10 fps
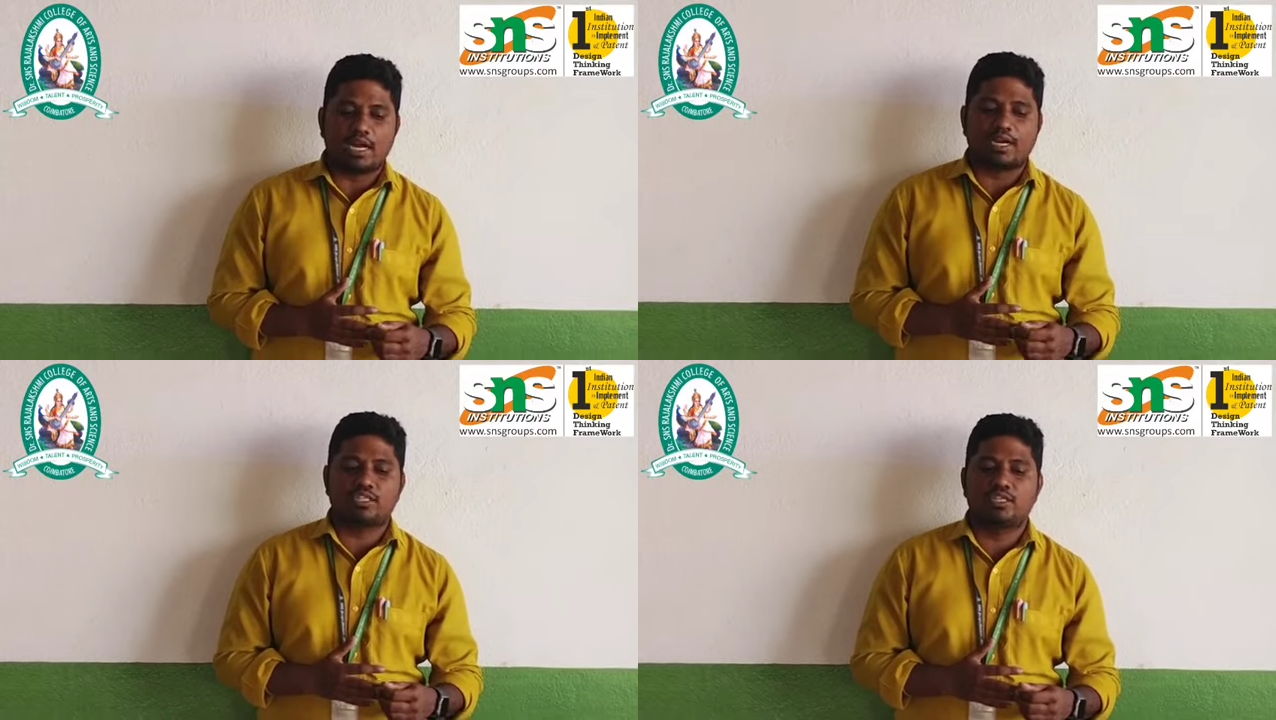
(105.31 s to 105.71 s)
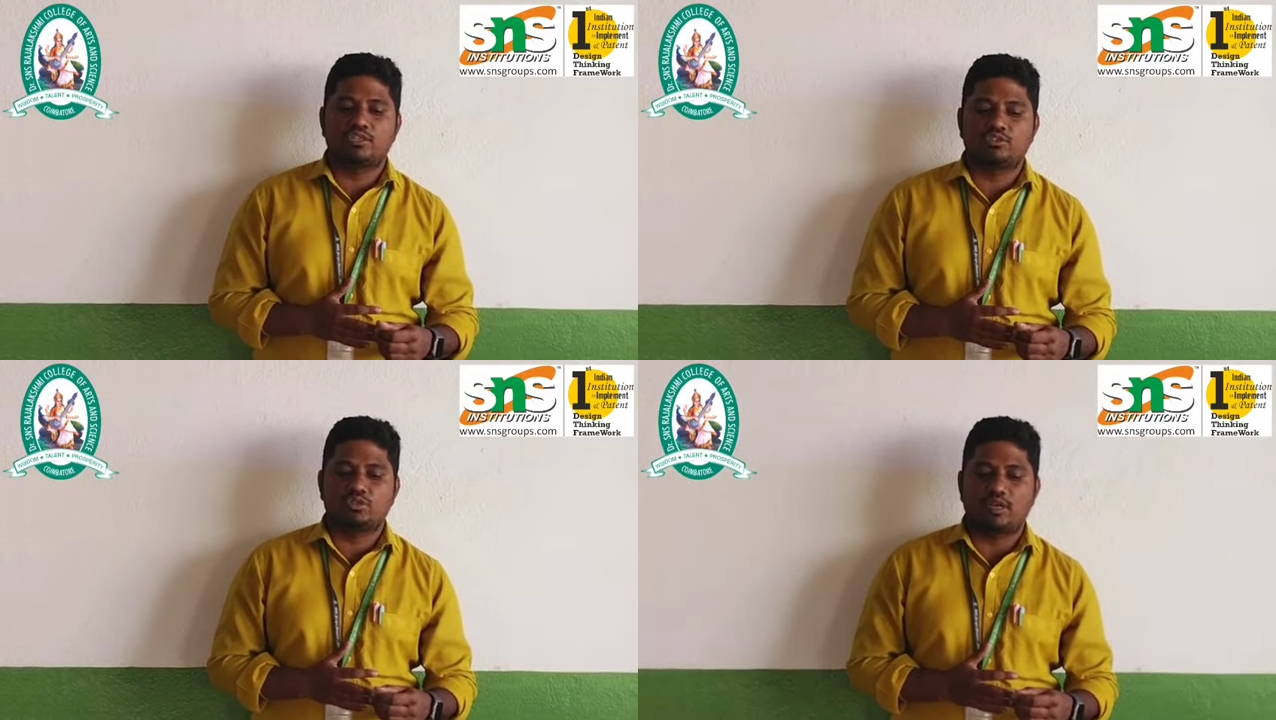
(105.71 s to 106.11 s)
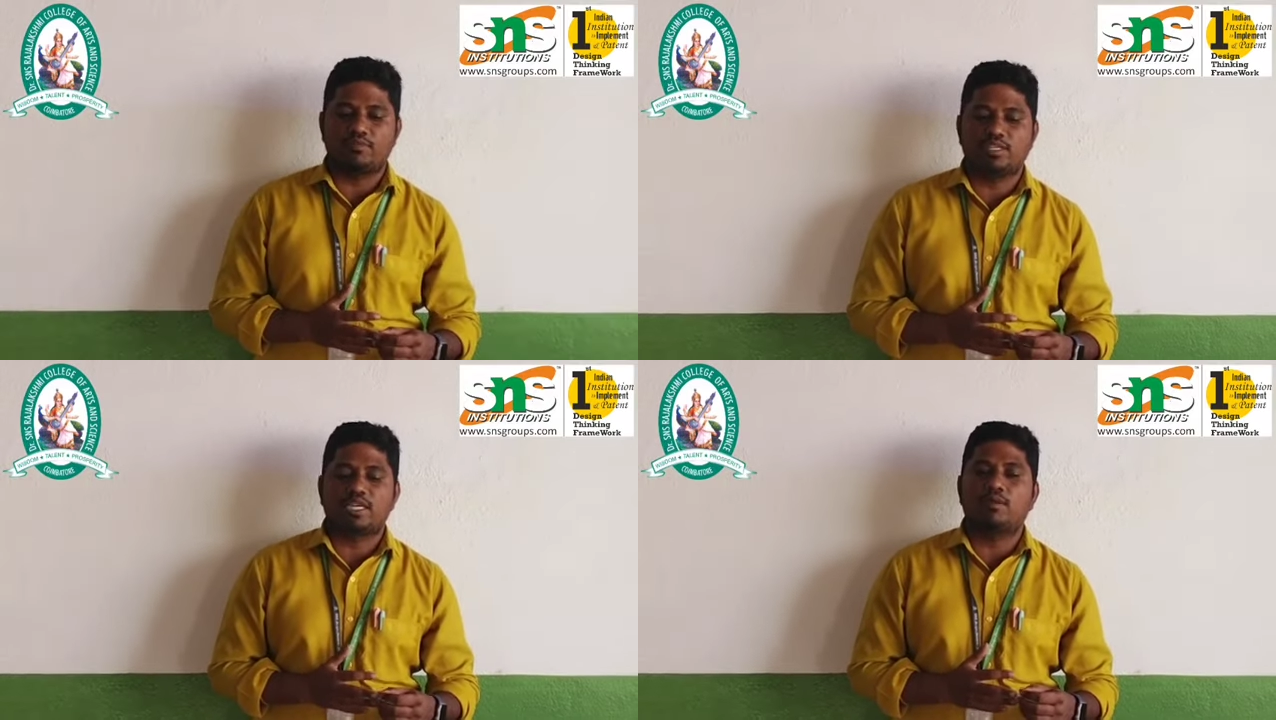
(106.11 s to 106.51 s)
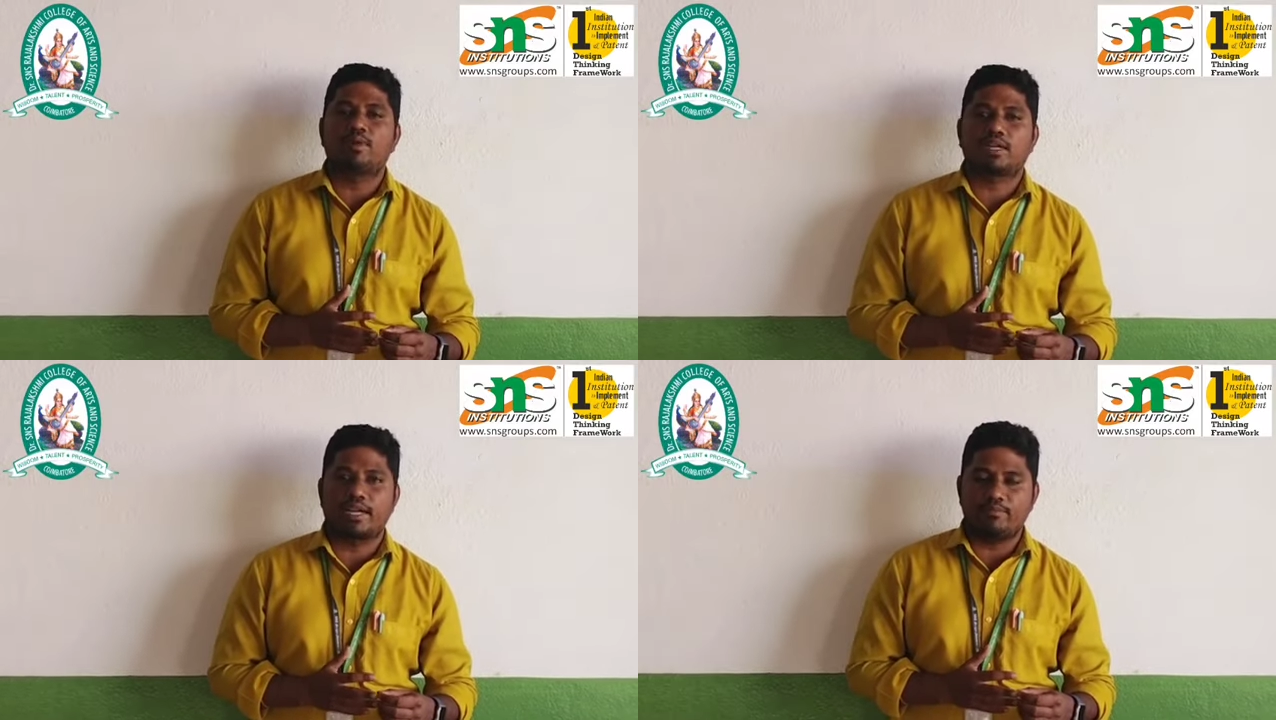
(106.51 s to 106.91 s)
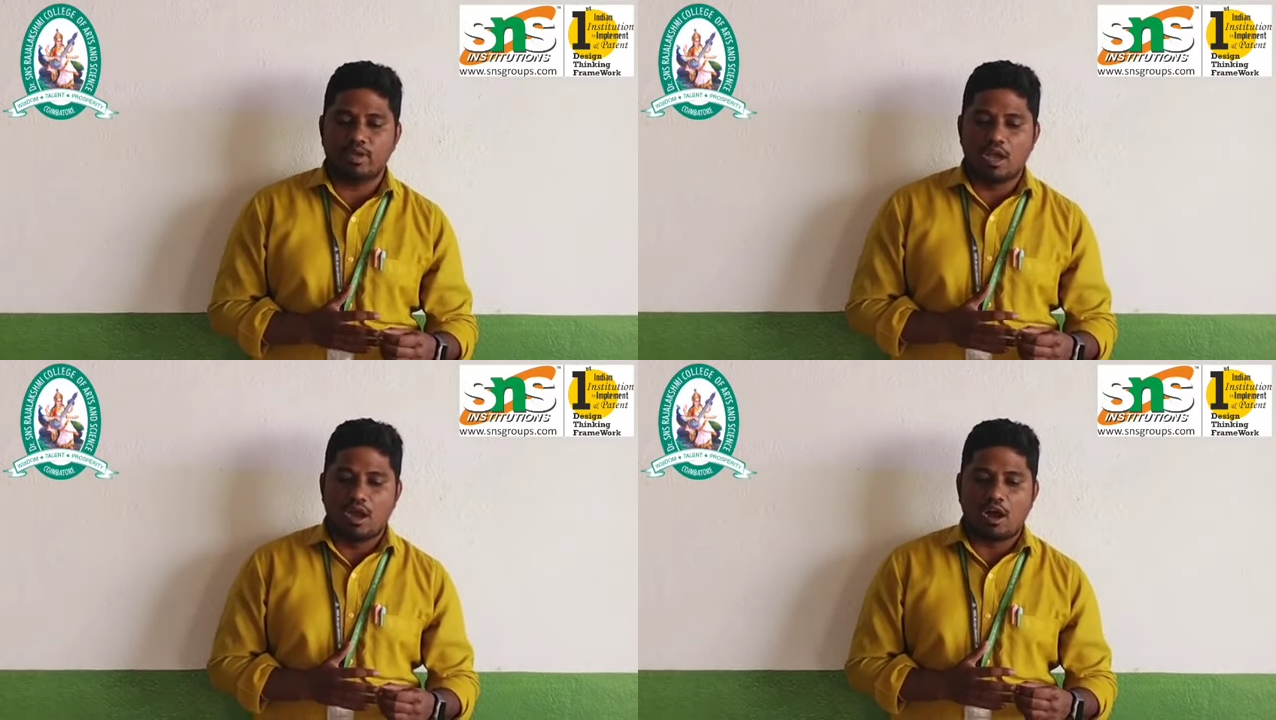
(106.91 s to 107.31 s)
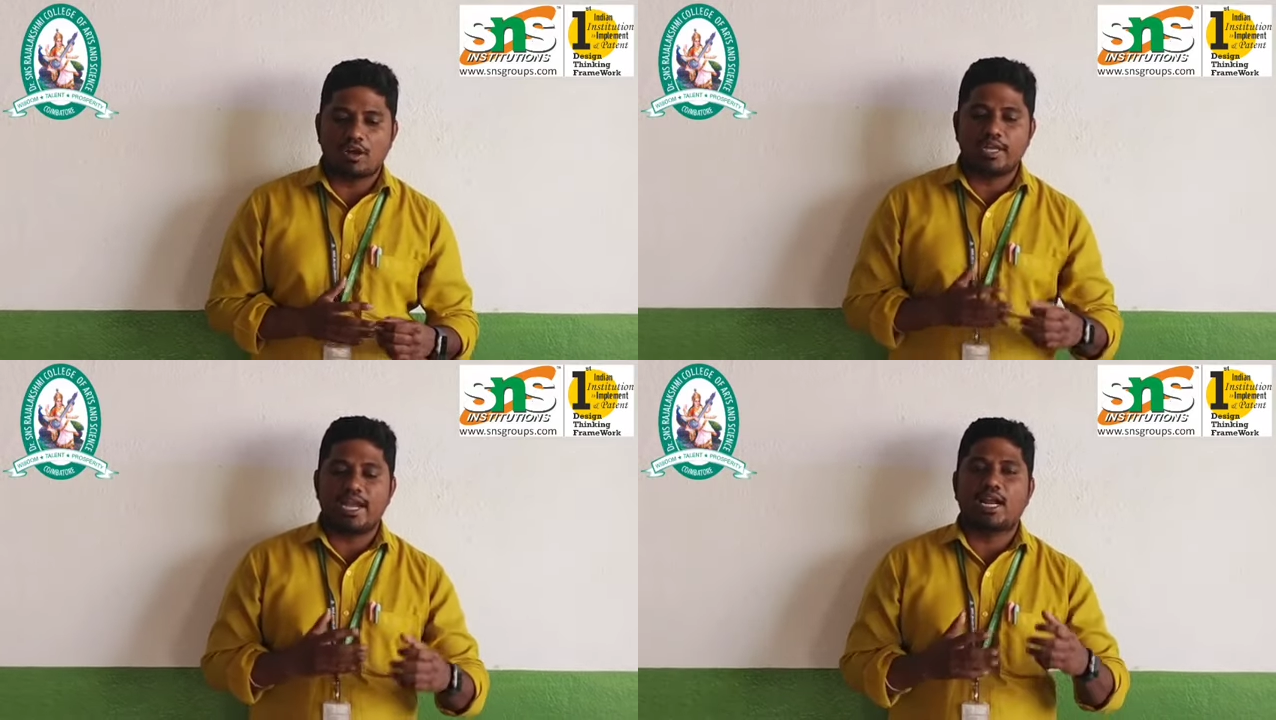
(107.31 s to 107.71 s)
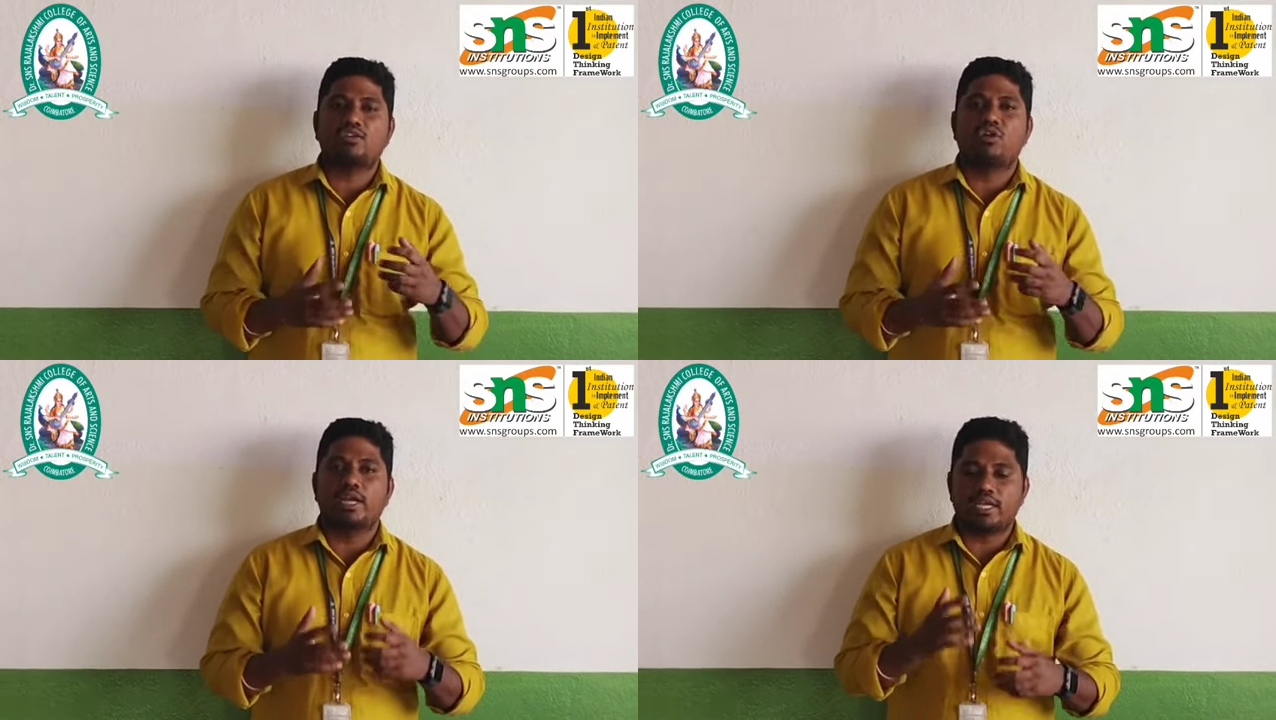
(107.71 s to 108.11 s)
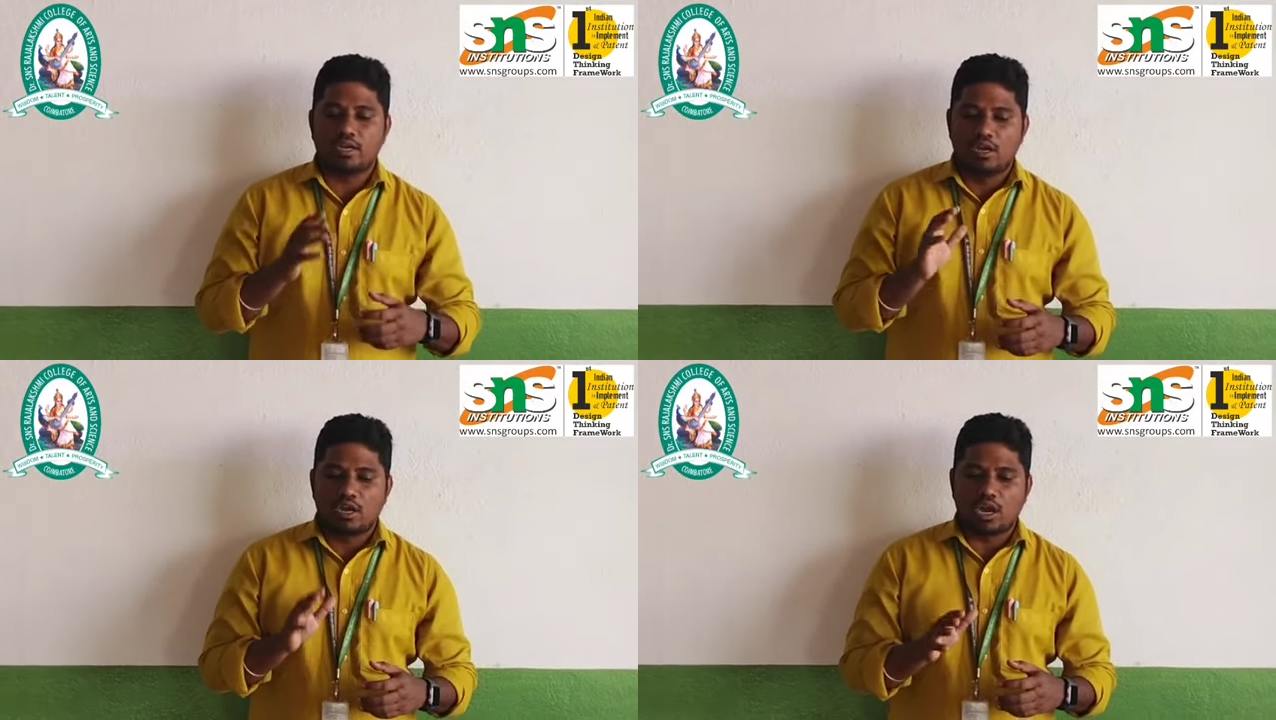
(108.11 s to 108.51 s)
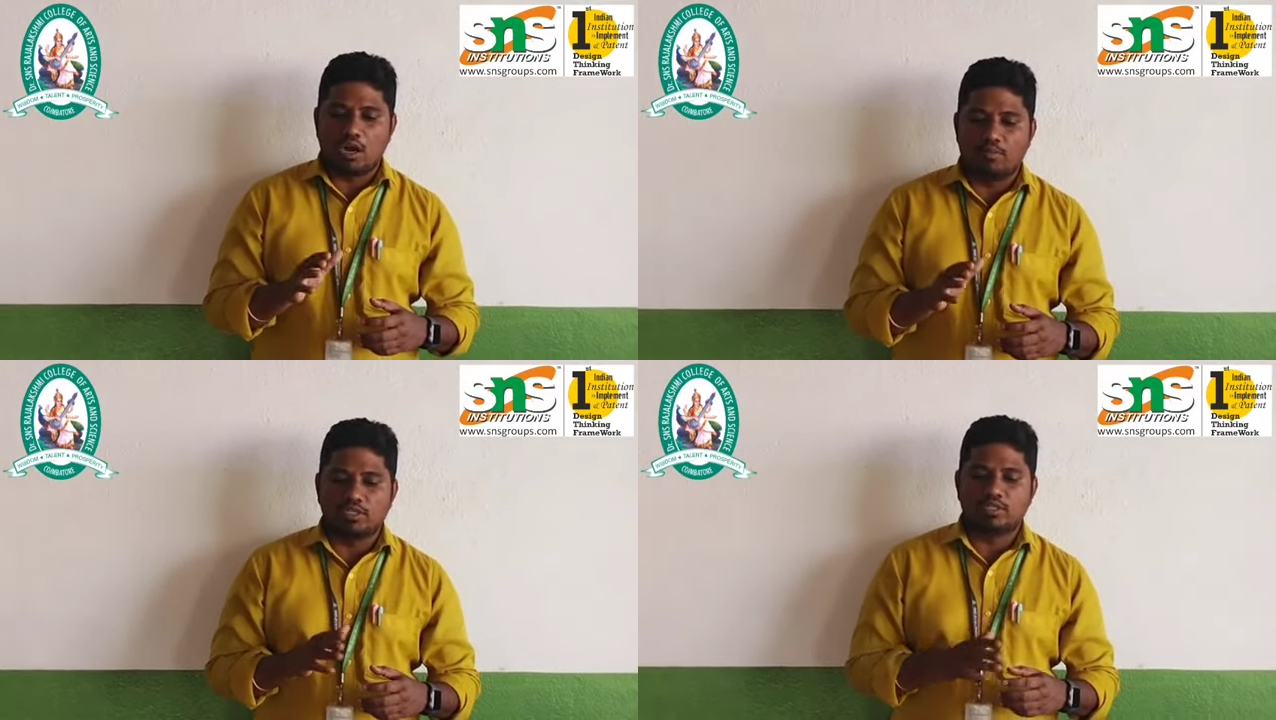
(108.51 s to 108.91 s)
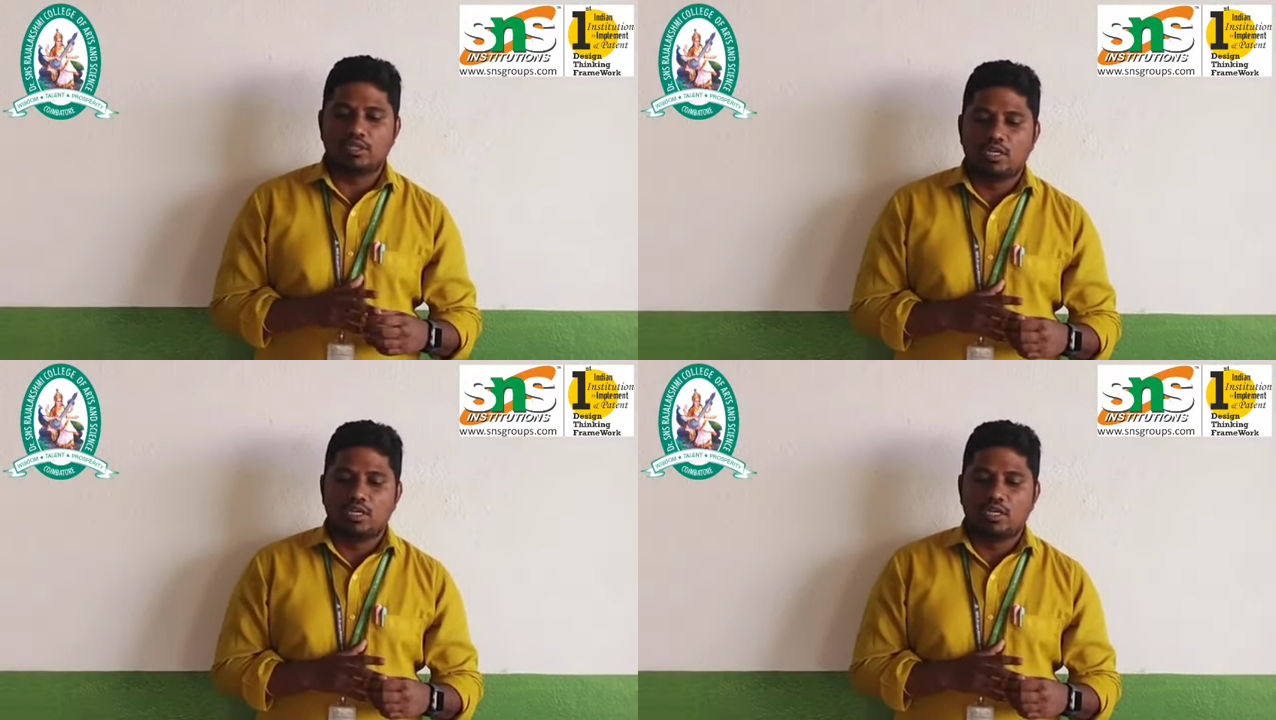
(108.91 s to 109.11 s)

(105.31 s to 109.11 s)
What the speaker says: addressing issues of the cybercrime and the electronic commerce.